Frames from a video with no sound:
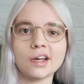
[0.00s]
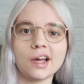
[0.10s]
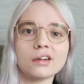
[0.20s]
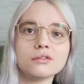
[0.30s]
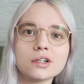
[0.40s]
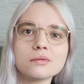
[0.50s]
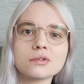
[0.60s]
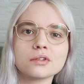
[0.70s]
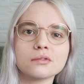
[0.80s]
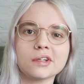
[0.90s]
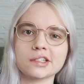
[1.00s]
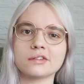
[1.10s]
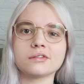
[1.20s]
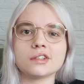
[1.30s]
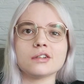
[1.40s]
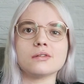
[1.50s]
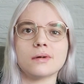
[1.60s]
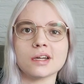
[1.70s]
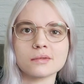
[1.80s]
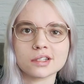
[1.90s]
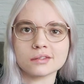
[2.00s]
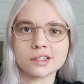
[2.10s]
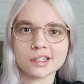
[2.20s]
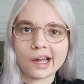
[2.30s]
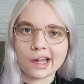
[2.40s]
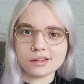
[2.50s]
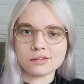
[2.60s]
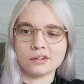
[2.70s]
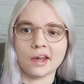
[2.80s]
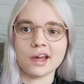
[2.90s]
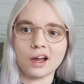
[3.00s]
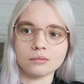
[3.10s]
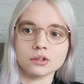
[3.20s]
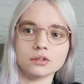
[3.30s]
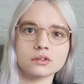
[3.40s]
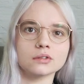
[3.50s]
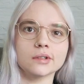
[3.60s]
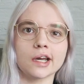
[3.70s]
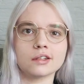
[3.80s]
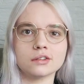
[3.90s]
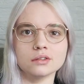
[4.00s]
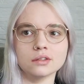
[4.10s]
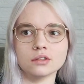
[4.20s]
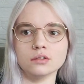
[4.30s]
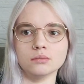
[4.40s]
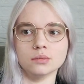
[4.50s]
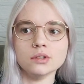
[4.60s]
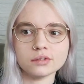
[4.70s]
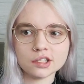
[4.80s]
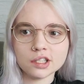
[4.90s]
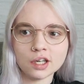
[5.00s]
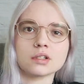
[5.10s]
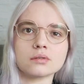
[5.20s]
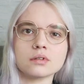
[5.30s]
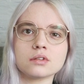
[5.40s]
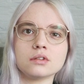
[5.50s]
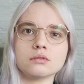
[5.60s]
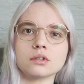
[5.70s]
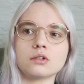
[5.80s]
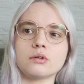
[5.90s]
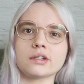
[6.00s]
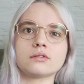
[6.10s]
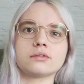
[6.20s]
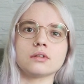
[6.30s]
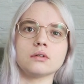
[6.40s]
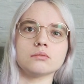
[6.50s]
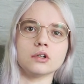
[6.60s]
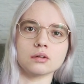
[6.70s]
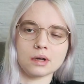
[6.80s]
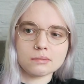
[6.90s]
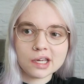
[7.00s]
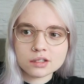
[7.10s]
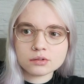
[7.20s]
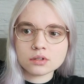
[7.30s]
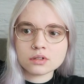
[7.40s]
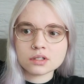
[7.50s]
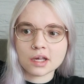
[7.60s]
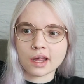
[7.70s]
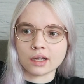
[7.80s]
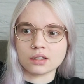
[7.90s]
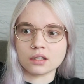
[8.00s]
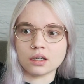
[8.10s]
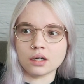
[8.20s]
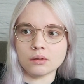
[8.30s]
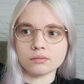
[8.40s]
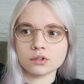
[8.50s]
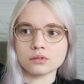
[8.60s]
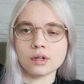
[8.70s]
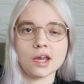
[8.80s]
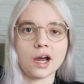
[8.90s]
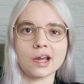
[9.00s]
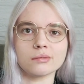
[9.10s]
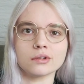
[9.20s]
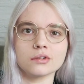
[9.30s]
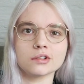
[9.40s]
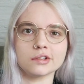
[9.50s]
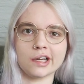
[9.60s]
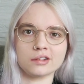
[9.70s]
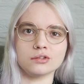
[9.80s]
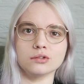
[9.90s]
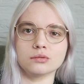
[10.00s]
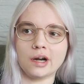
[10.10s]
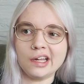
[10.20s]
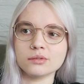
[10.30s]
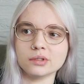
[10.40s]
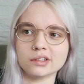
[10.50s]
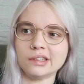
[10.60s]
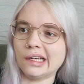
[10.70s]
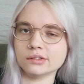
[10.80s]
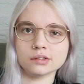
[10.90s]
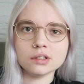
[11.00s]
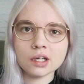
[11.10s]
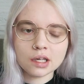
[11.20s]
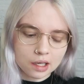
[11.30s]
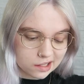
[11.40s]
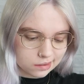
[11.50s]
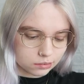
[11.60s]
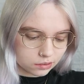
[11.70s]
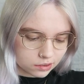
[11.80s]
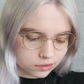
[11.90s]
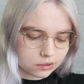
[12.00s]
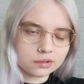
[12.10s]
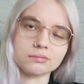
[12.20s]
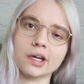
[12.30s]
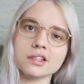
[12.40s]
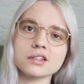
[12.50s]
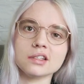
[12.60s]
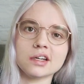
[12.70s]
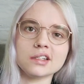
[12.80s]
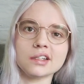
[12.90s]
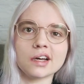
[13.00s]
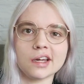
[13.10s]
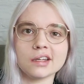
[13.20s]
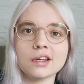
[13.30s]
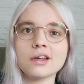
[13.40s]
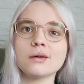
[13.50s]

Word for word: Hello and welcome to a new reaction video. My name is Larissa and today I'm going to react to a new movie. This was a new request from one of my patrons and today I'm going to react to Ride With The Devil. It's a movie from 1999,